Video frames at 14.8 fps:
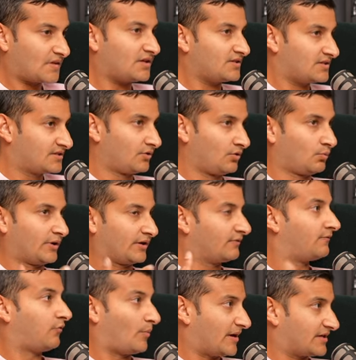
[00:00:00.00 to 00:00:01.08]
Still working
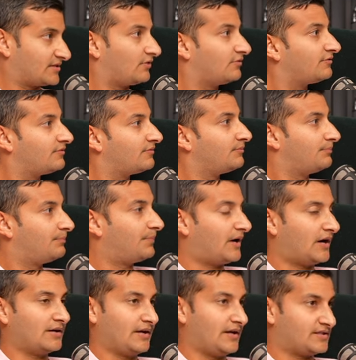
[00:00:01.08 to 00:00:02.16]
for myself,
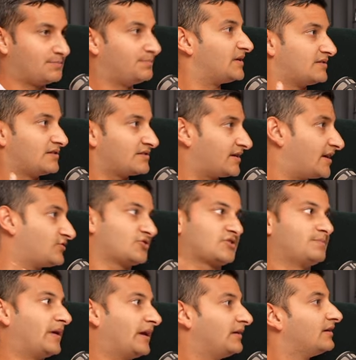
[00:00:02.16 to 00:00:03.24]
but it's business and just
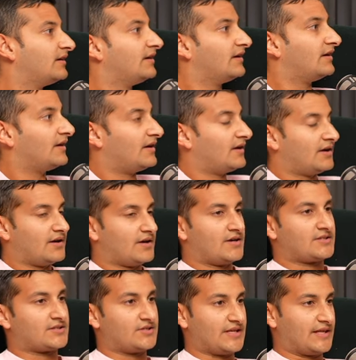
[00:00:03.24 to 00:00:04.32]
me.
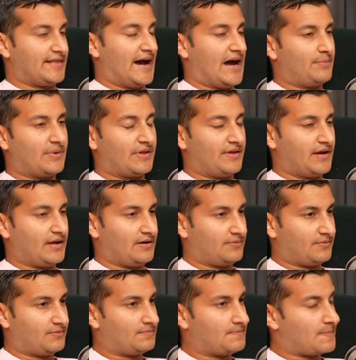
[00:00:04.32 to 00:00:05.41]
So did that, but then
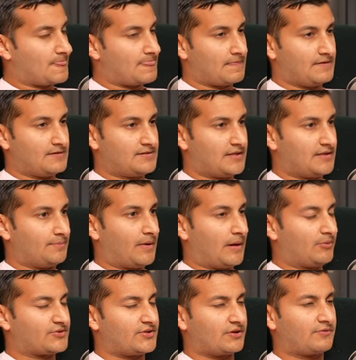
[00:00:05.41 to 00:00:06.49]
did the
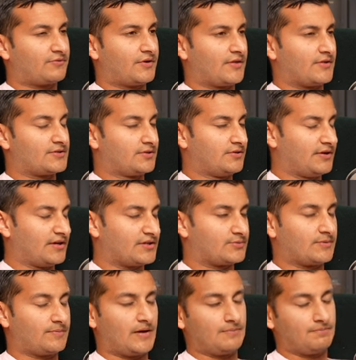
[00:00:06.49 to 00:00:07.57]
bubble soccer for another two years
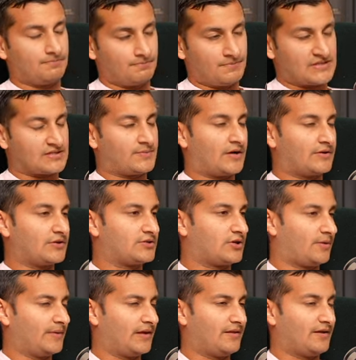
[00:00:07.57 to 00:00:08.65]
with my business partner,
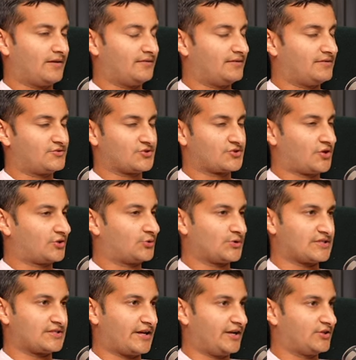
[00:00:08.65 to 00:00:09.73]
Tommy, and then just got to a
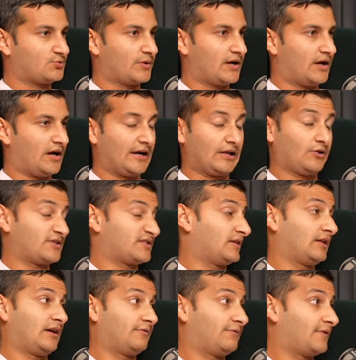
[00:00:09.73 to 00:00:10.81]
stage where I lost the
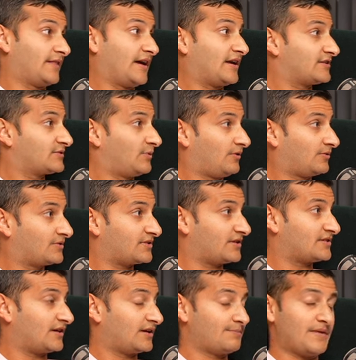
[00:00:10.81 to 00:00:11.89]
love for that as well. Cause I
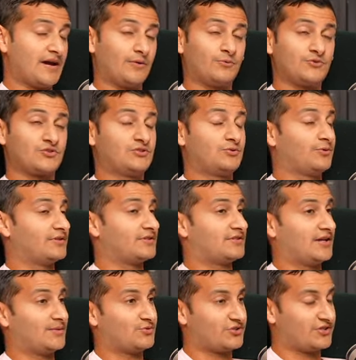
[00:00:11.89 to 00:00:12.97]
was like, man, we're just doing the
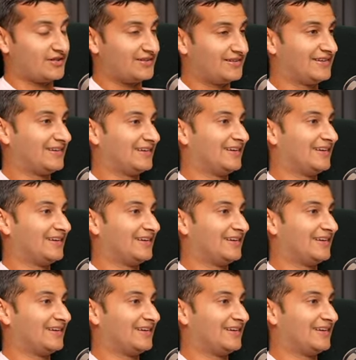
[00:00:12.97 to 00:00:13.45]
same shit.